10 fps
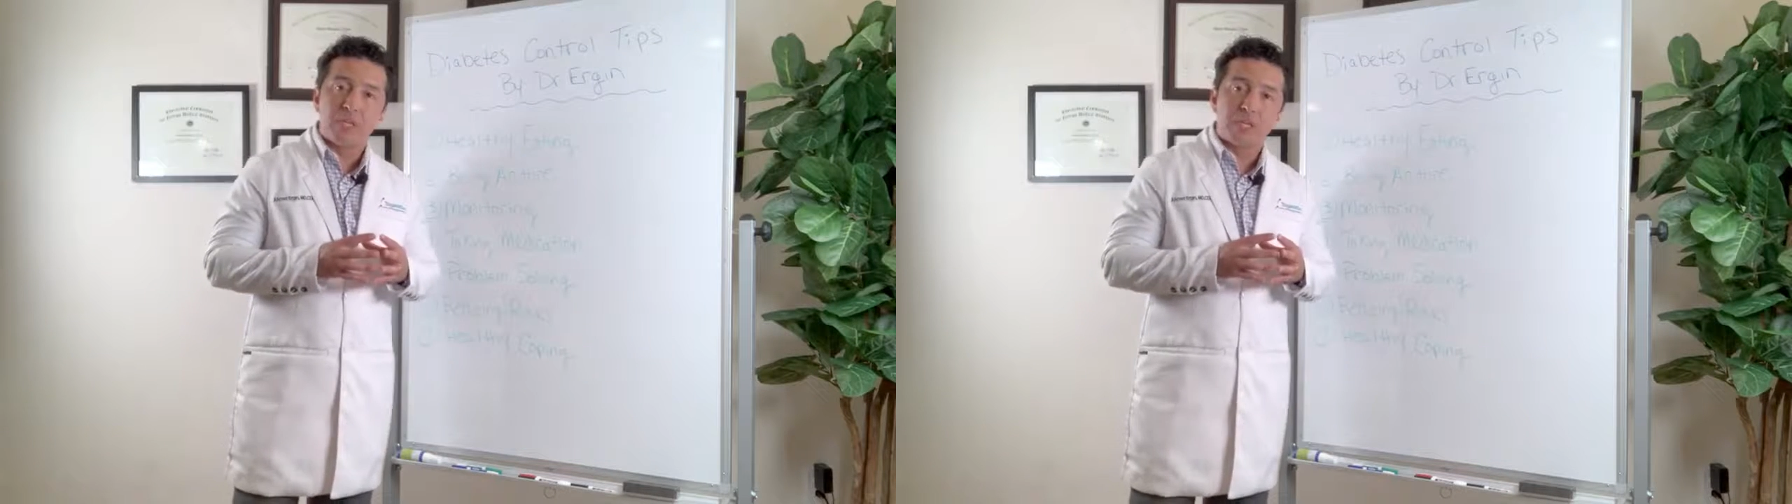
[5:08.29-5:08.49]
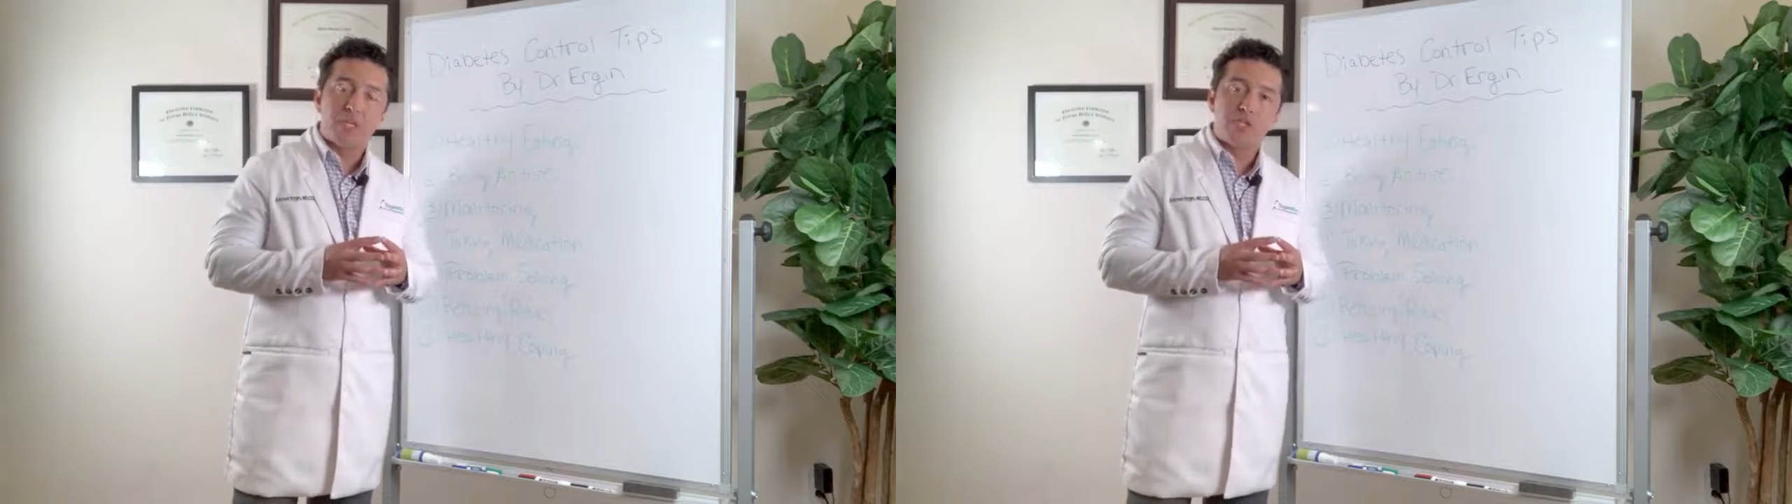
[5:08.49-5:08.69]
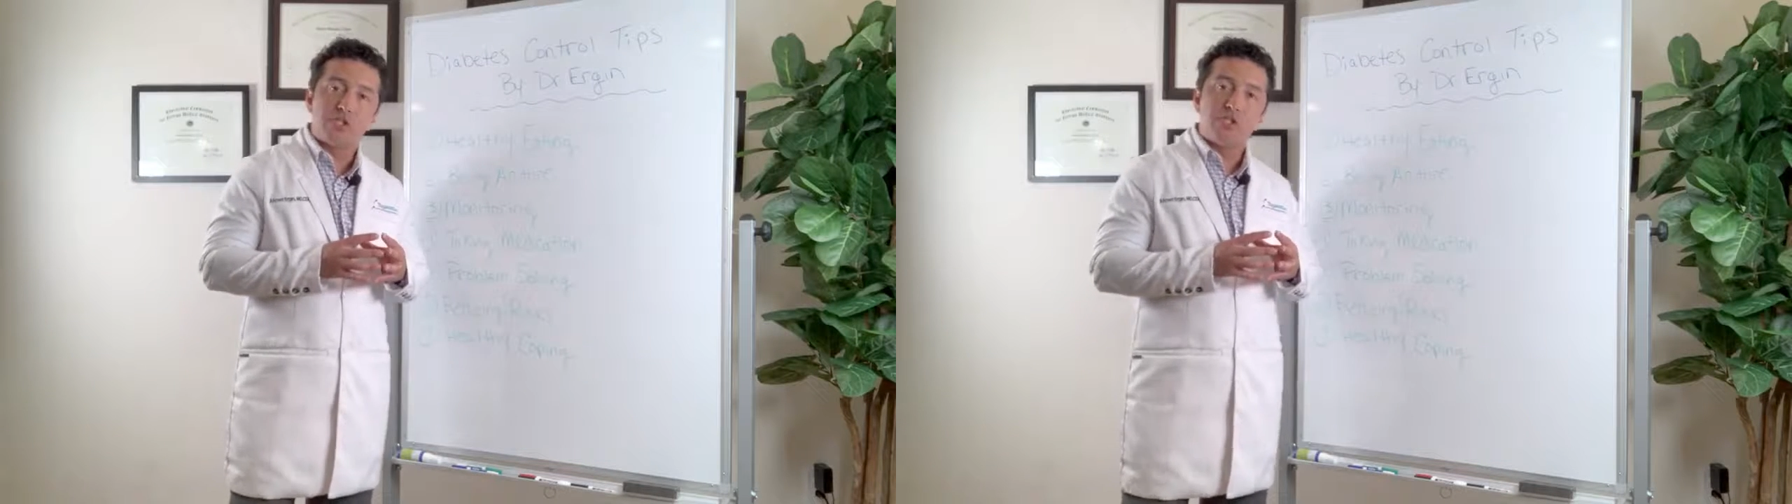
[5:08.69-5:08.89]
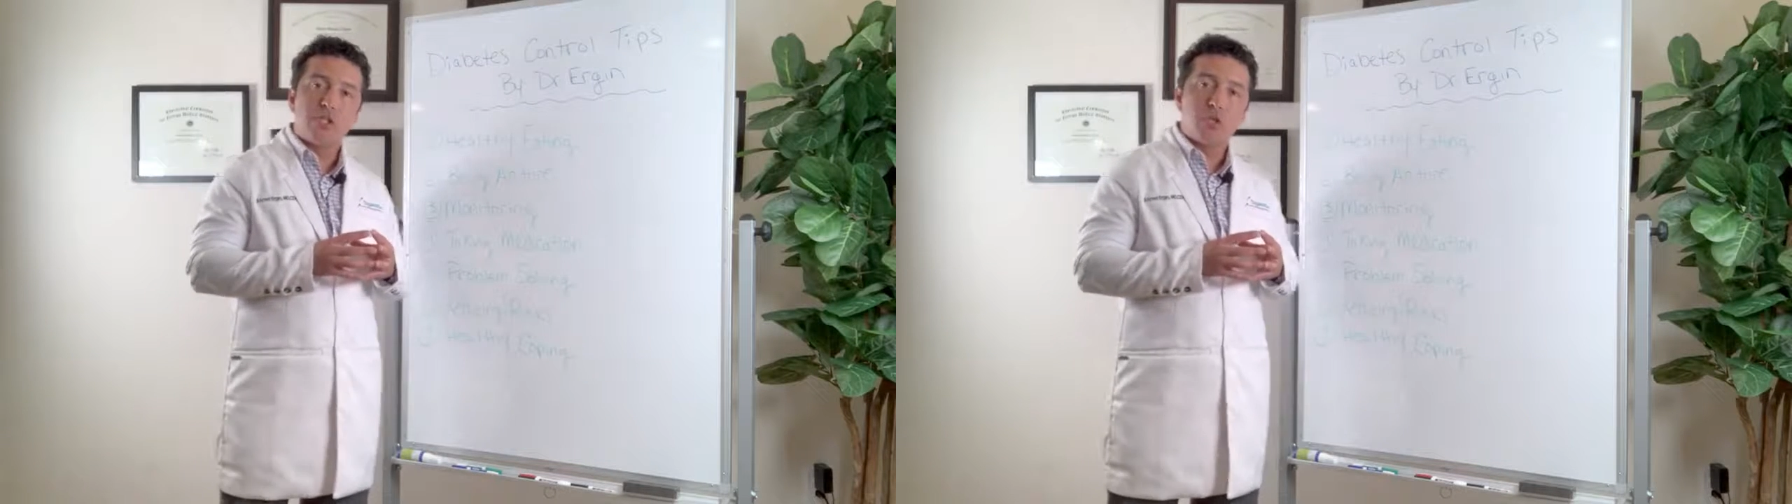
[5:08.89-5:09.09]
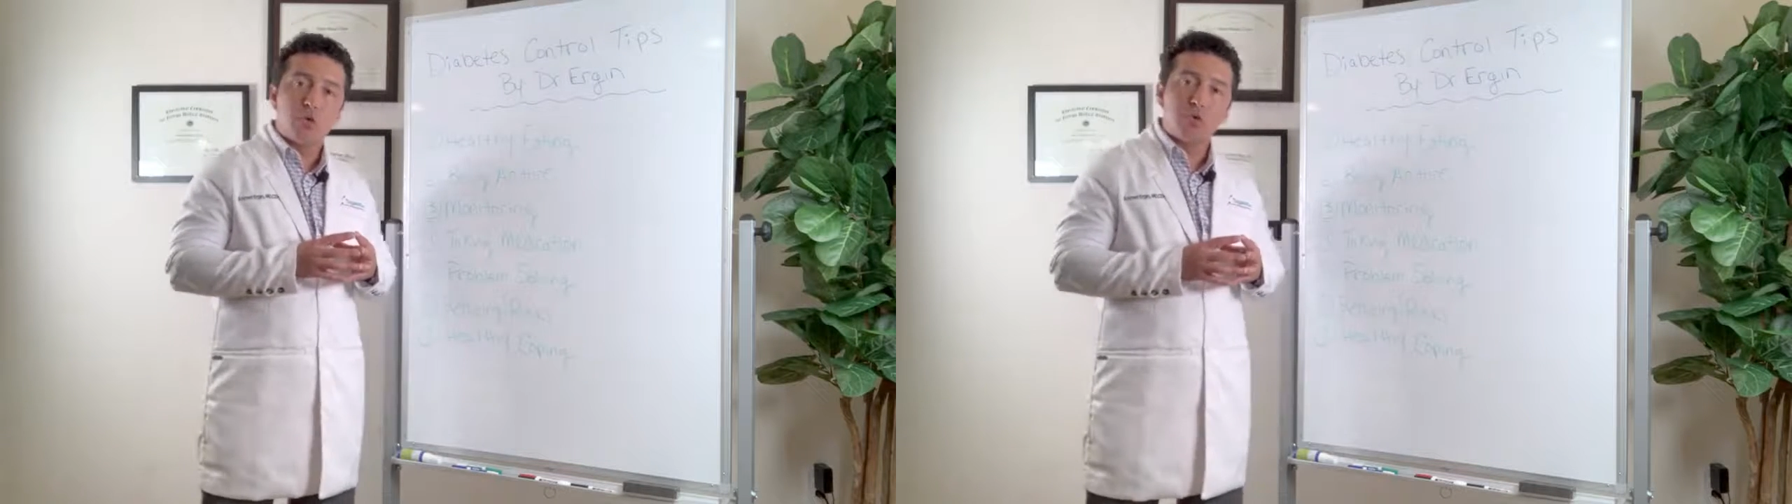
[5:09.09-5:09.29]
is to
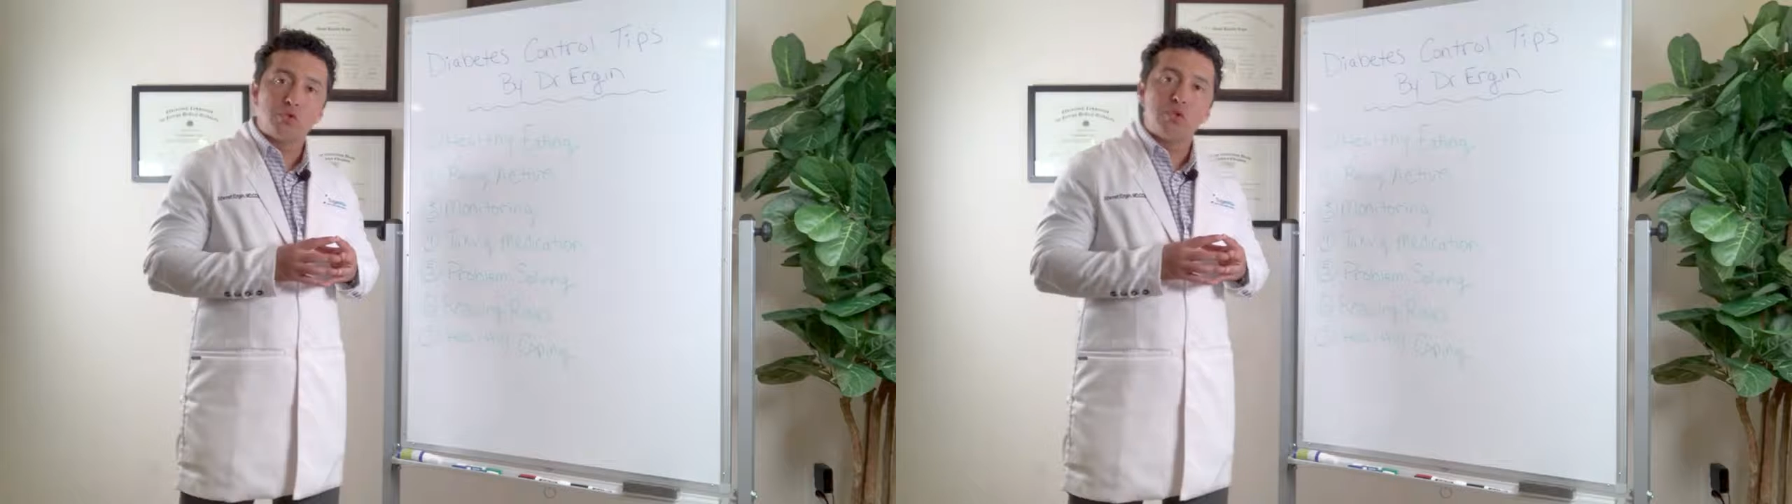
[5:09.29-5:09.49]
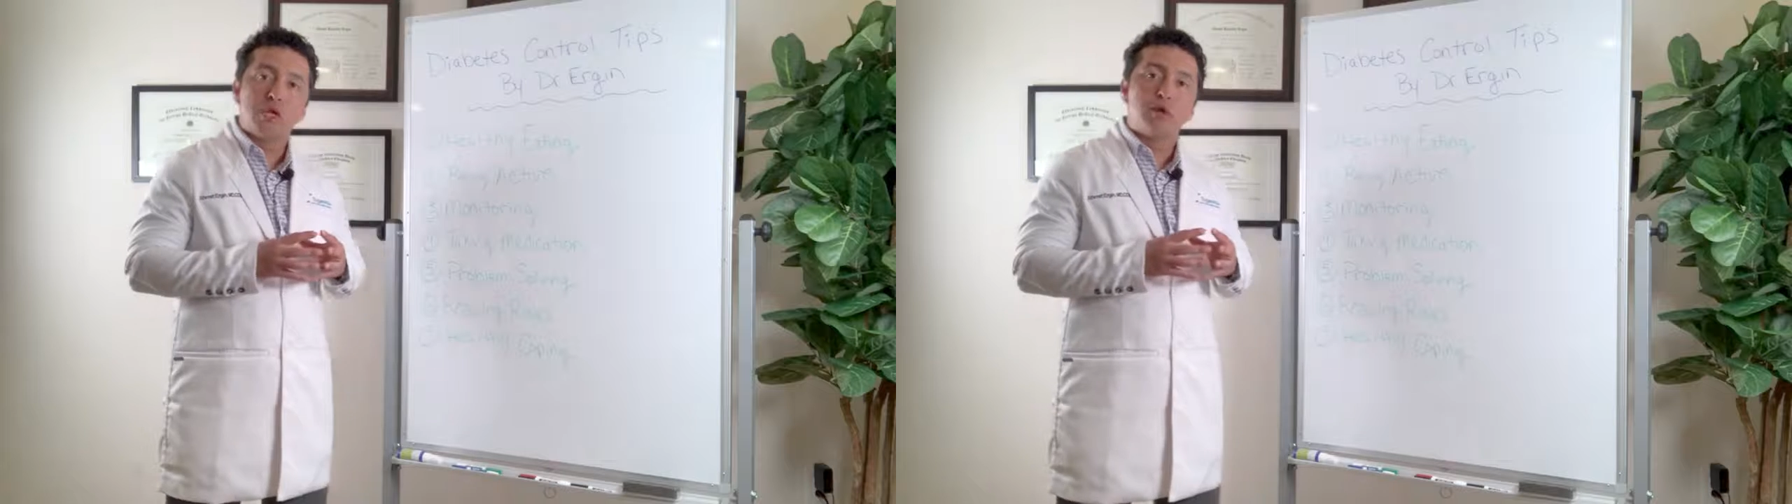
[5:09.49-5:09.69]
use